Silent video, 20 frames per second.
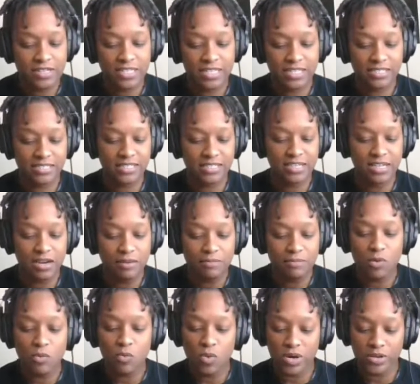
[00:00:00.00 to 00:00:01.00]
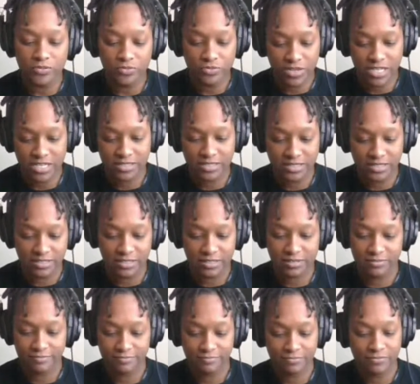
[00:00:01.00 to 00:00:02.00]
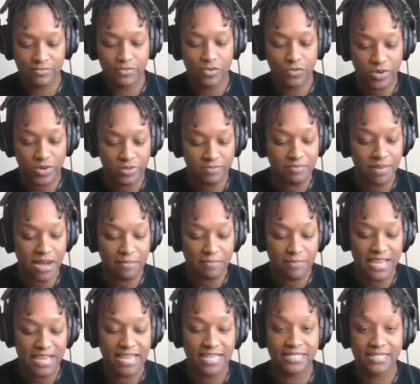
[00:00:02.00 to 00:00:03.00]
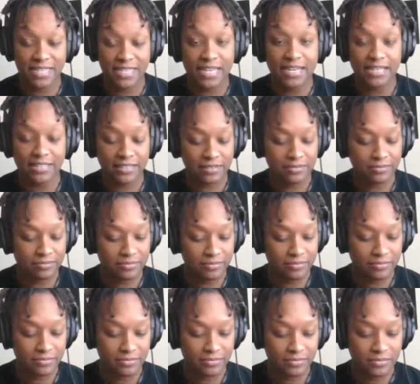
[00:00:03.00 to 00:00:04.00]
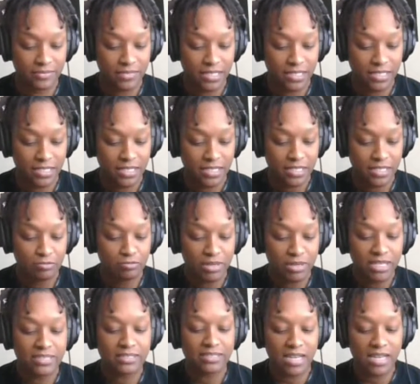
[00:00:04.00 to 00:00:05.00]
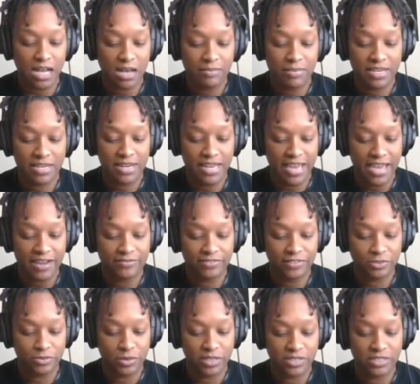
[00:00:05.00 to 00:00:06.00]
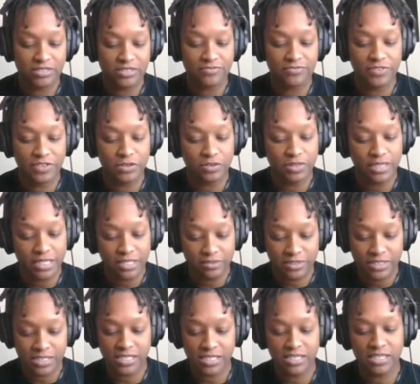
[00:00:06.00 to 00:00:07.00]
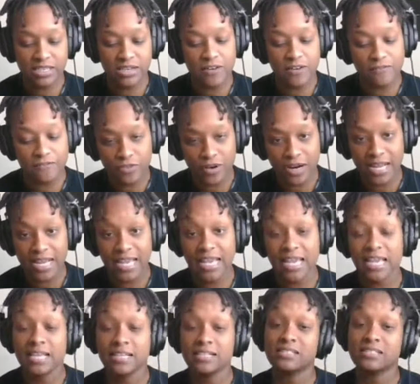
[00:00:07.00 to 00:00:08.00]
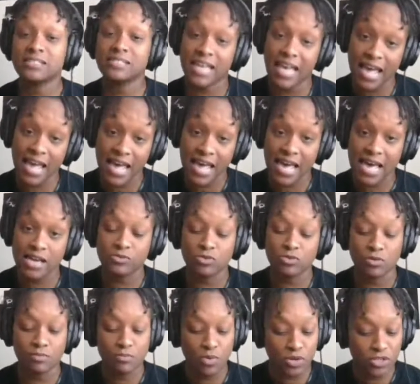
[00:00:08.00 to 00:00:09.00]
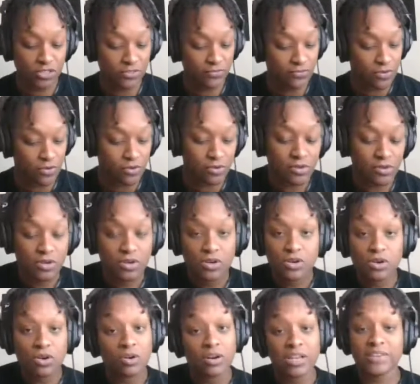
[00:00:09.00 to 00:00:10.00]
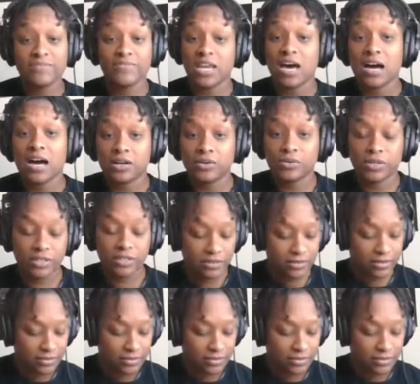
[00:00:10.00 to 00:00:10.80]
is the number one reason we bypass setting them. But it's common afterwards to feel guilty, afraid, sad, remorseful, or even awkward.